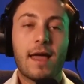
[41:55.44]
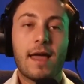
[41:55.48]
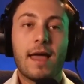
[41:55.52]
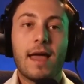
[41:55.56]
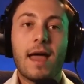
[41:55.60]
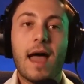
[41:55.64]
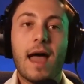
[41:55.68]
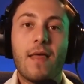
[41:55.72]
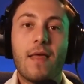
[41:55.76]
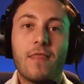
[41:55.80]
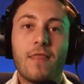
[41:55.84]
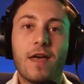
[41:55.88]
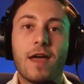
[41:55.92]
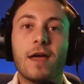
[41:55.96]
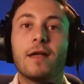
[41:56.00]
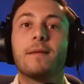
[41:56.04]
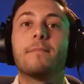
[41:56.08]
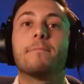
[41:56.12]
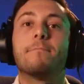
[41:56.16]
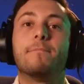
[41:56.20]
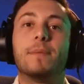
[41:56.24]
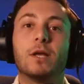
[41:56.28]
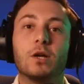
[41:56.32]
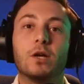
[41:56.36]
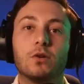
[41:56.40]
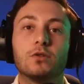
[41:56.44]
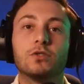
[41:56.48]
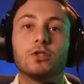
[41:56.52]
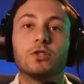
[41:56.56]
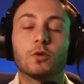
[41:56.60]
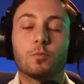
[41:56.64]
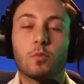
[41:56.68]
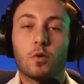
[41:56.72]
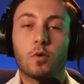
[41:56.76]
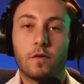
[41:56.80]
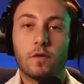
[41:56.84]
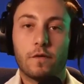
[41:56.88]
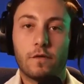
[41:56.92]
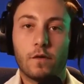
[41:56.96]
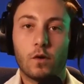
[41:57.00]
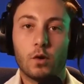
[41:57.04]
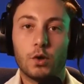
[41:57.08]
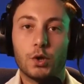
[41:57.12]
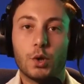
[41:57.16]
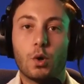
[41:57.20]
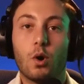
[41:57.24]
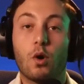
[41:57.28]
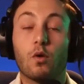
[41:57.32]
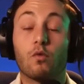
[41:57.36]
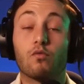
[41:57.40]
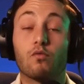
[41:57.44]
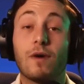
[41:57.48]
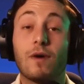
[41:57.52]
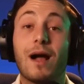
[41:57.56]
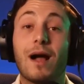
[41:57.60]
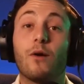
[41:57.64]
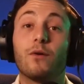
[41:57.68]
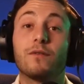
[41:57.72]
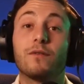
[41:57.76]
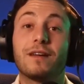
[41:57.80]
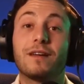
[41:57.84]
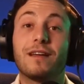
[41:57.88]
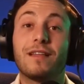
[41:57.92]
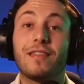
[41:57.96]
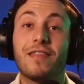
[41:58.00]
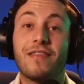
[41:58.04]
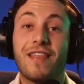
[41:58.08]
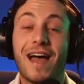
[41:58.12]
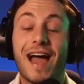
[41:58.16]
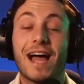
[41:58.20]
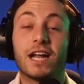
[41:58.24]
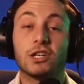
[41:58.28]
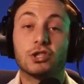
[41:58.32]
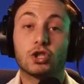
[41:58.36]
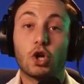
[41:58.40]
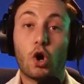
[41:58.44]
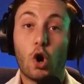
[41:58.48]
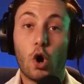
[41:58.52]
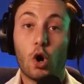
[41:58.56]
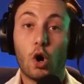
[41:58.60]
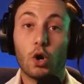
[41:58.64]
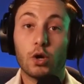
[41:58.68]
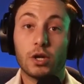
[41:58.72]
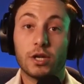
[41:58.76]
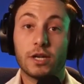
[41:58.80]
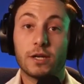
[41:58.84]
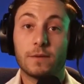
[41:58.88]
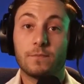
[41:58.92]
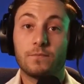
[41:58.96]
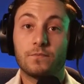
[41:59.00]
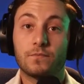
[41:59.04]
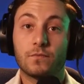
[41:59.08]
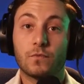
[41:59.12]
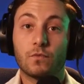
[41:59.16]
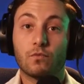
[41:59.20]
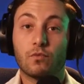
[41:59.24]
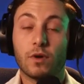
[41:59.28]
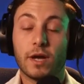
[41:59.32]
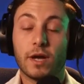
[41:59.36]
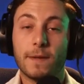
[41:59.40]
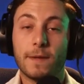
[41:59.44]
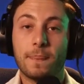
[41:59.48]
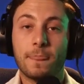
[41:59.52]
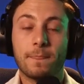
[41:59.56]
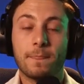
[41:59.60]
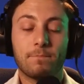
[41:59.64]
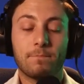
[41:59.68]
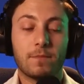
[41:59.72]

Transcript: and then build your portfolio around that target, right?